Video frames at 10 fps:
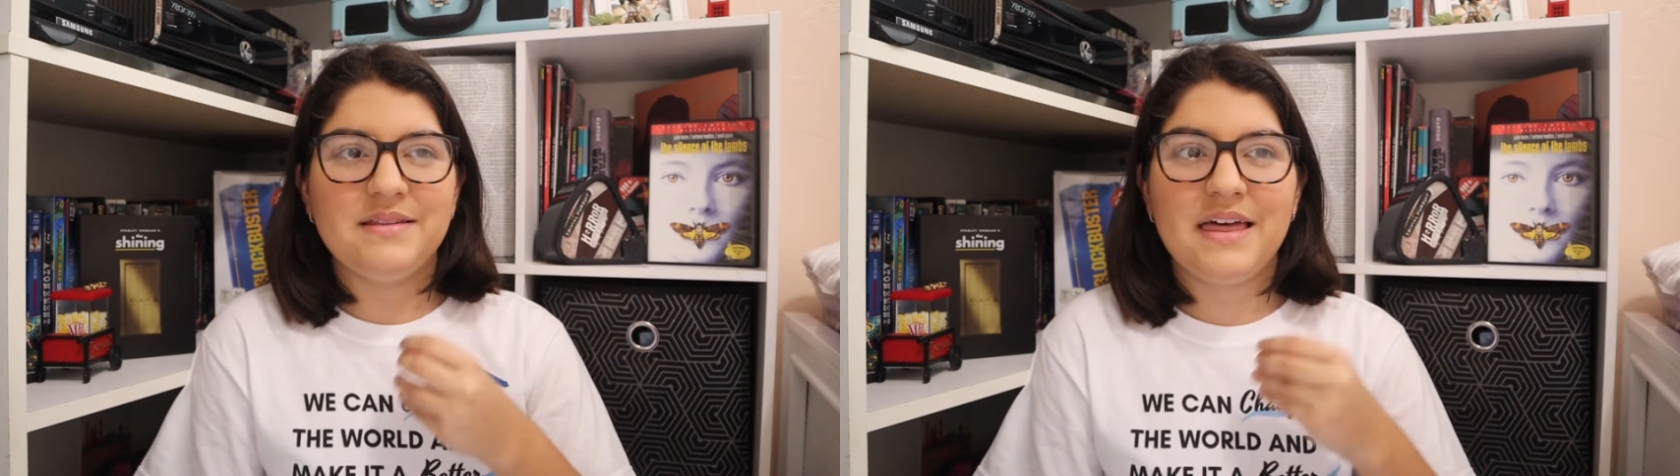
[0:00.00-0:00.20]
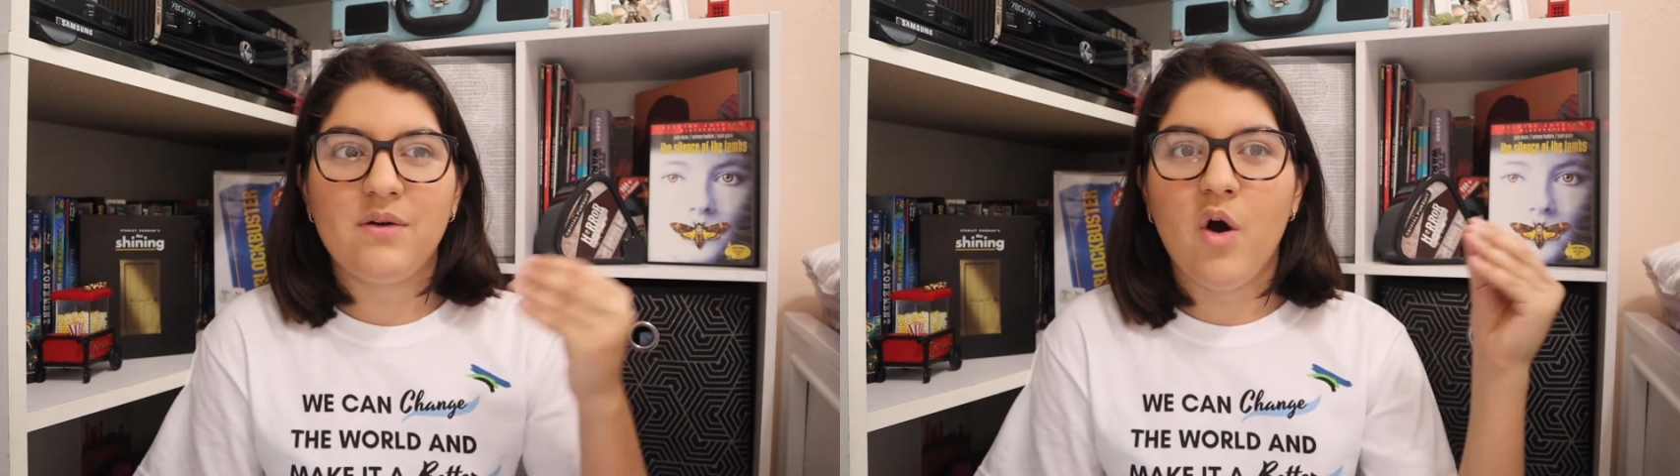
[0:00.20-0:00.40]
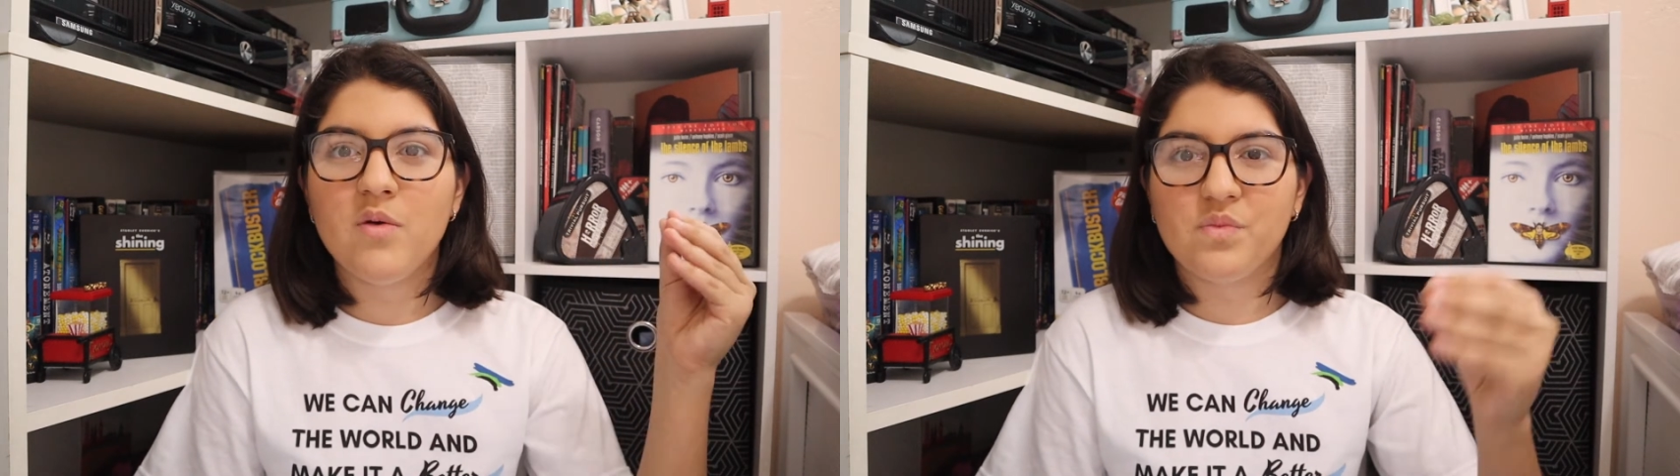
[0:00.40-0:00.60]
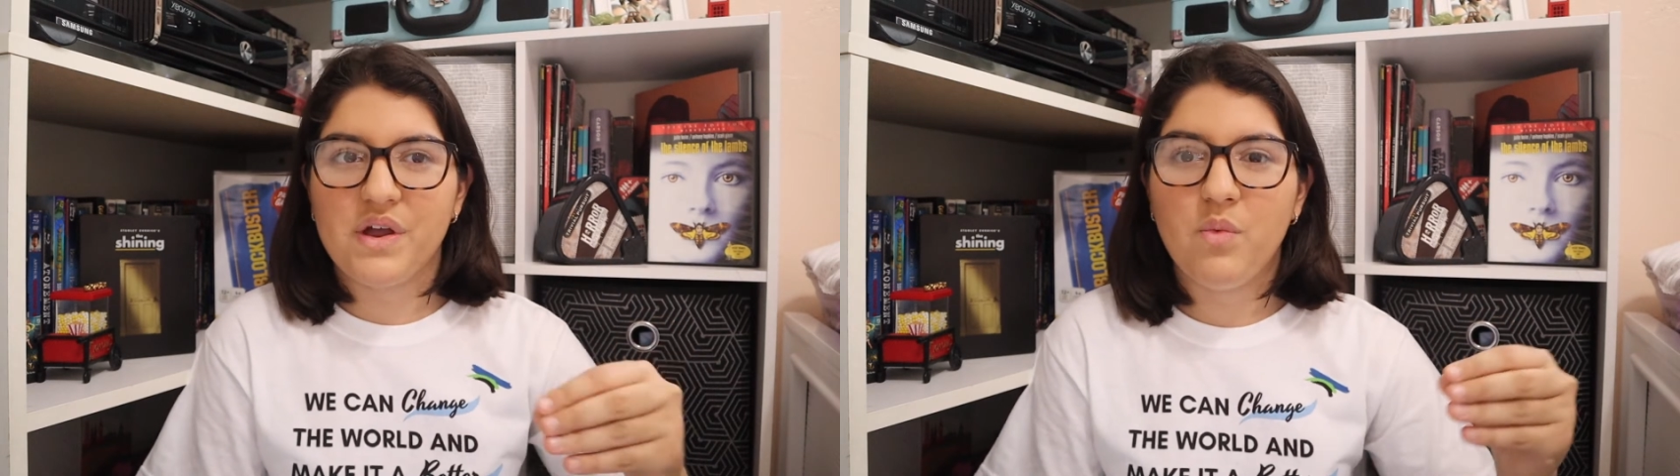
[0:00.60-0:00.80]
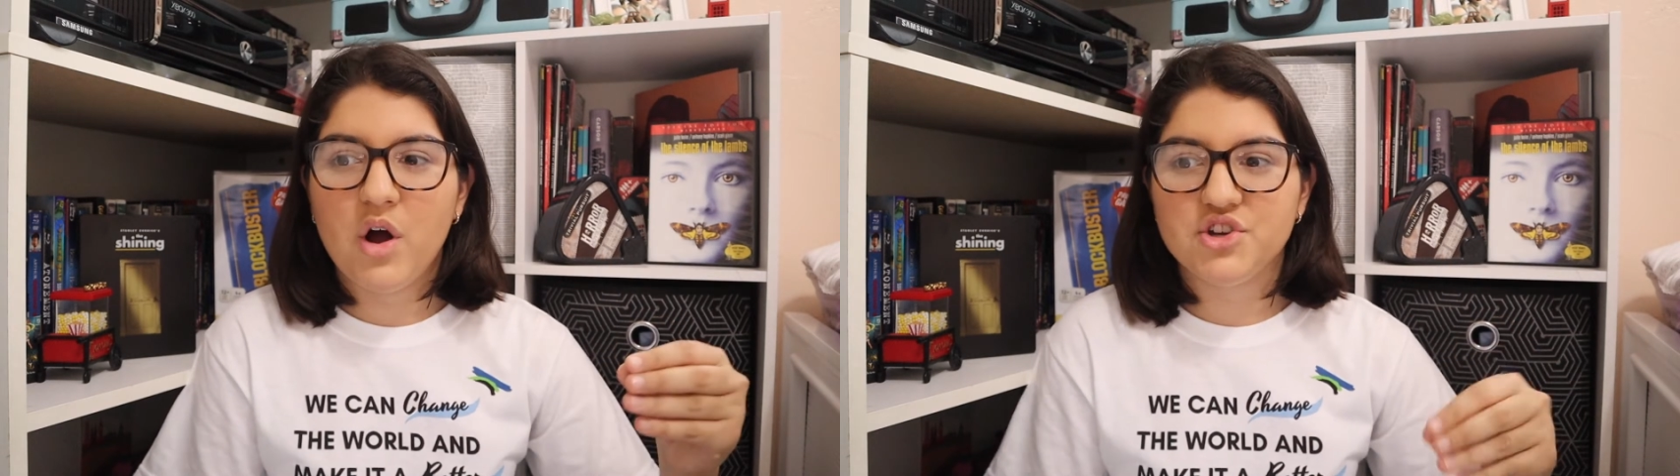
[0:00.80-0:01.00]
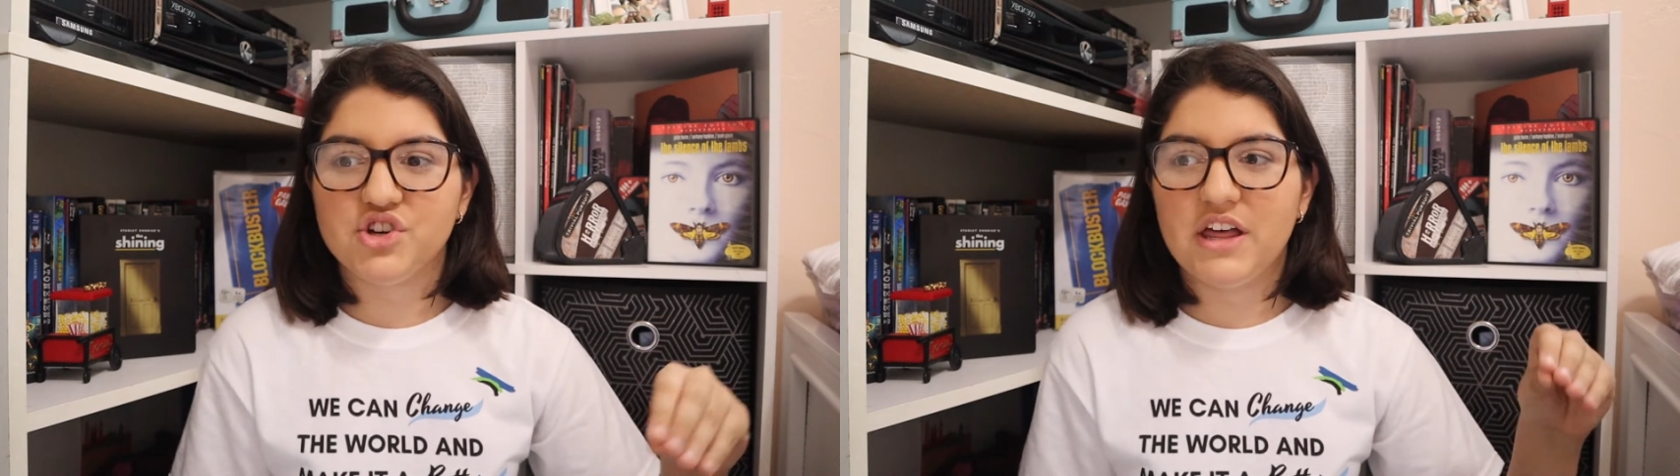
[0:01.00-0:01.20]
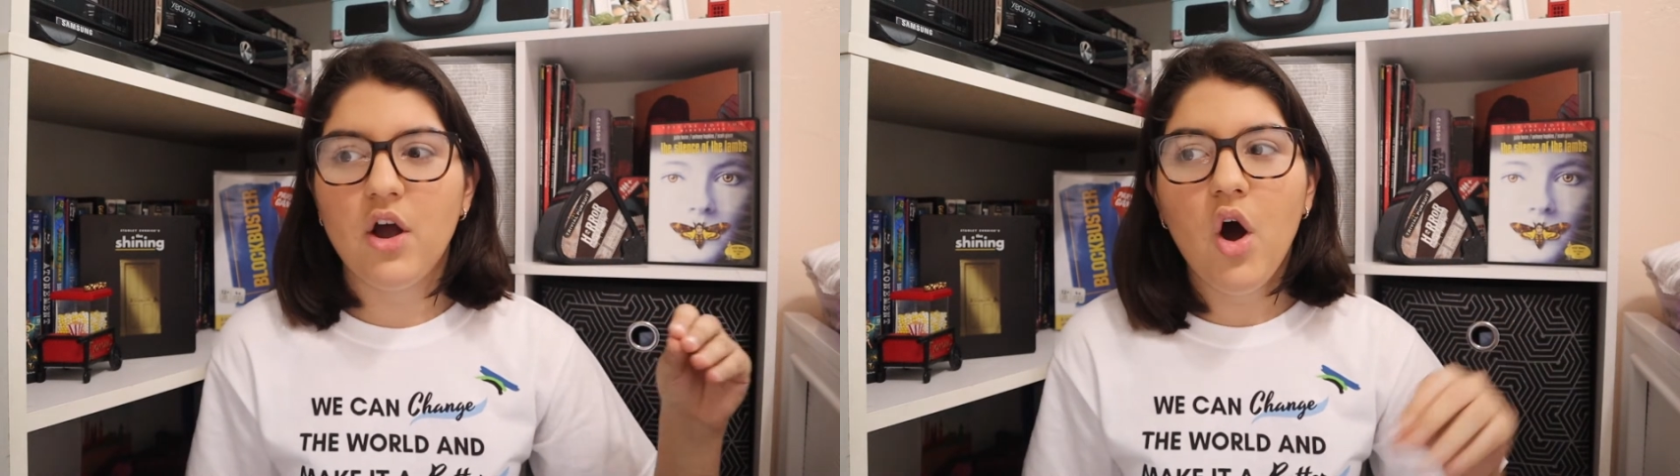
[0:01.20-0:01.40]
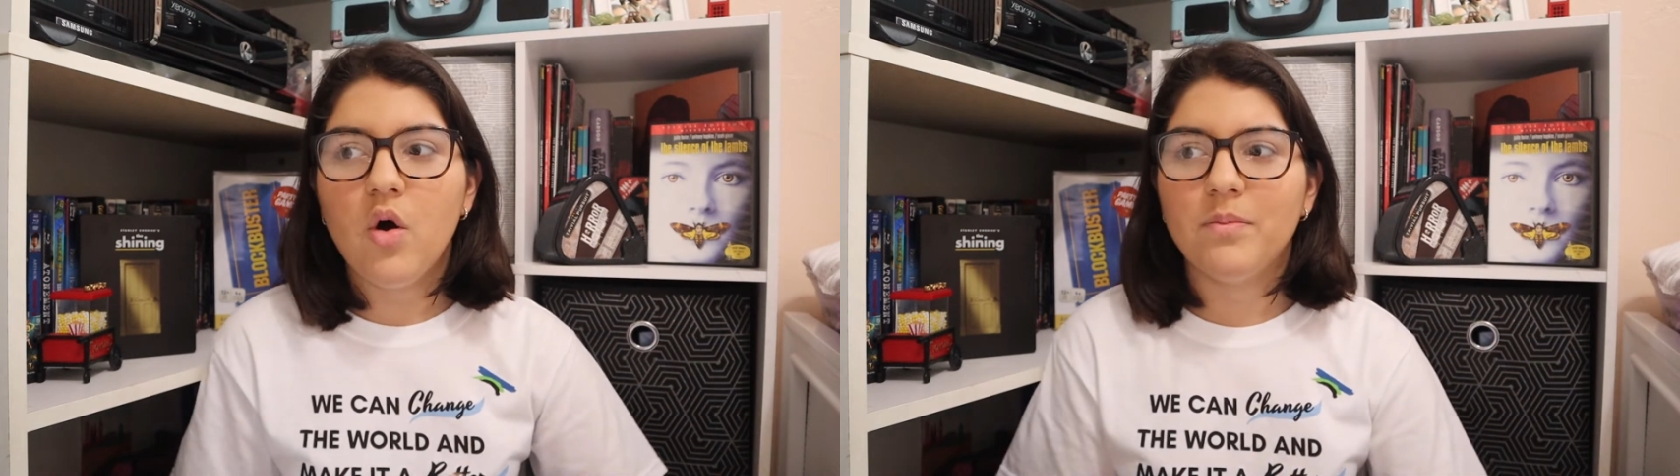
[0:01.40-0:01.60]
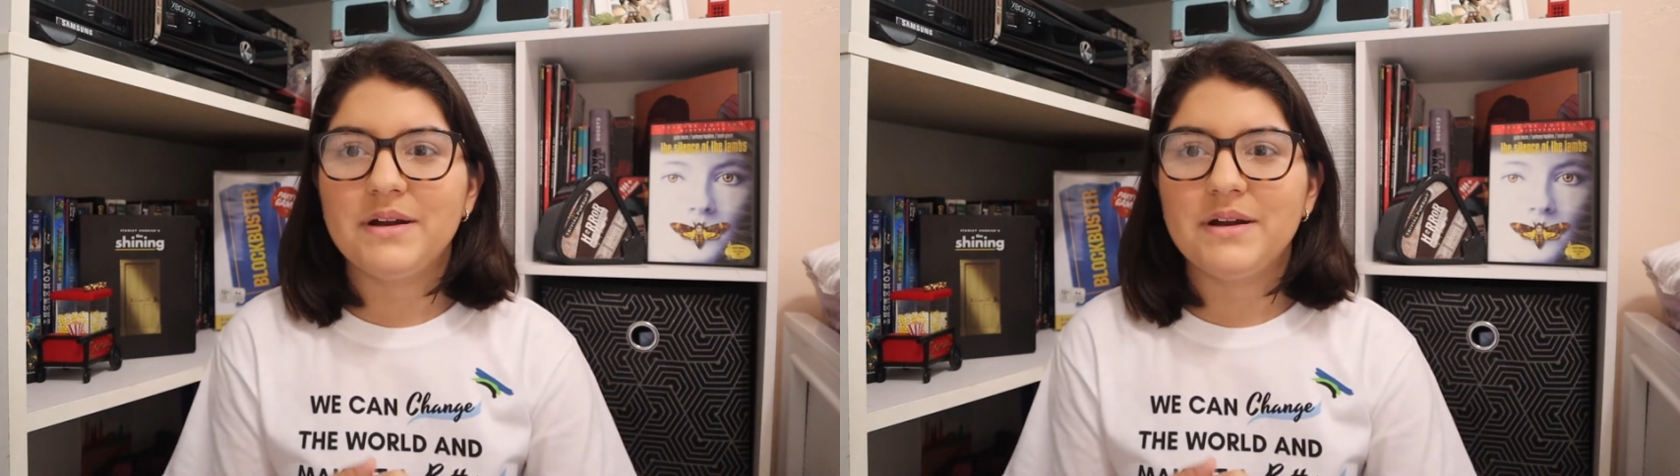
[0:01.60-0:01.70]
and like on rewatch you're like, oh,